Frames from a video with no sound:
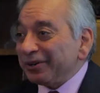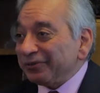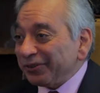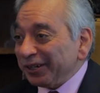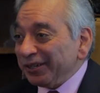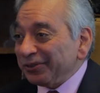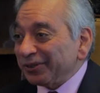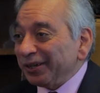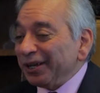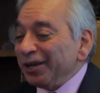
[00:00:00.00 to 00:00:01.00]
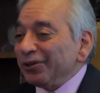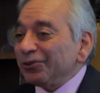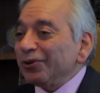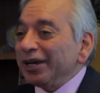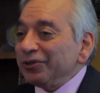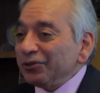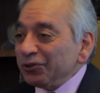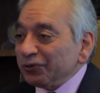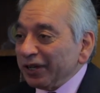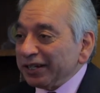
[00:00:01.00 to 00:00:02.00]
of trees. So I
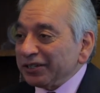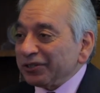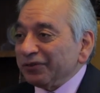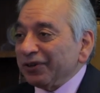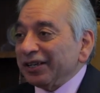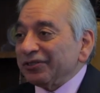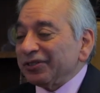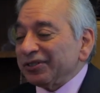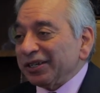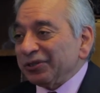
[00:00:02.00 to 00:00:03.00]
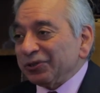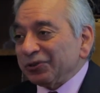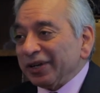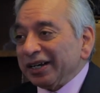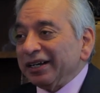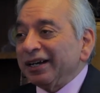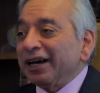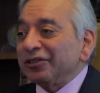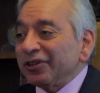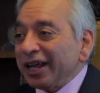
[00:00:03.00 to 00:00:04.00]
used various devices. I used very
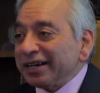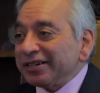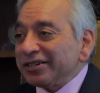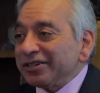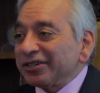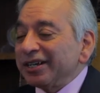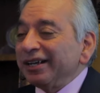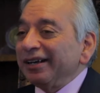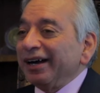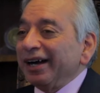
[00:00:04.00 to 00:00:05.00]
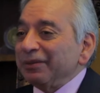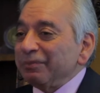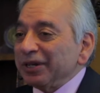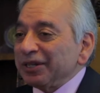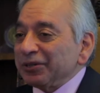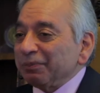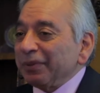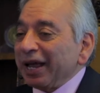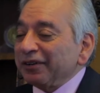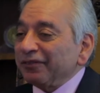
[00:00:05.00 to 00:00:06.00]
large ladders. I built
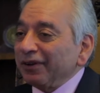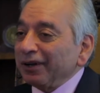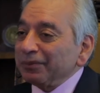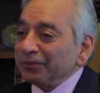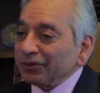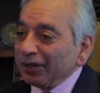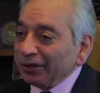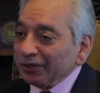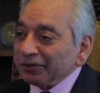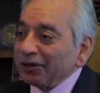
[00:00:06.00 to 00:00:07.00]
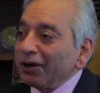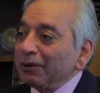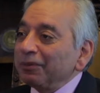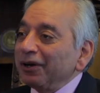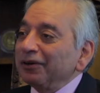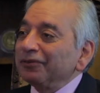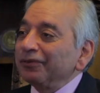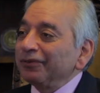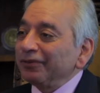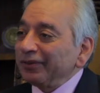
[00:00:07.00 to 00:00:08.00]
platforms on the top of
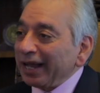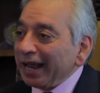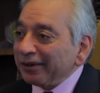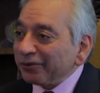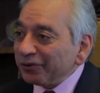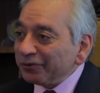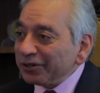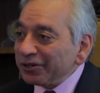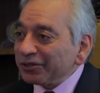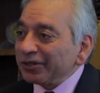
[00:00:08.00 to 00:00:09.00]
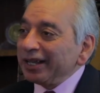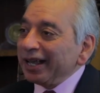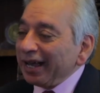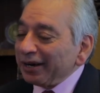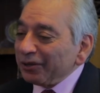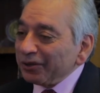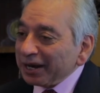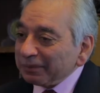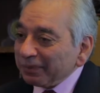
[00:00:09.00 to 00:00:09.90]
Land Rovers, and on that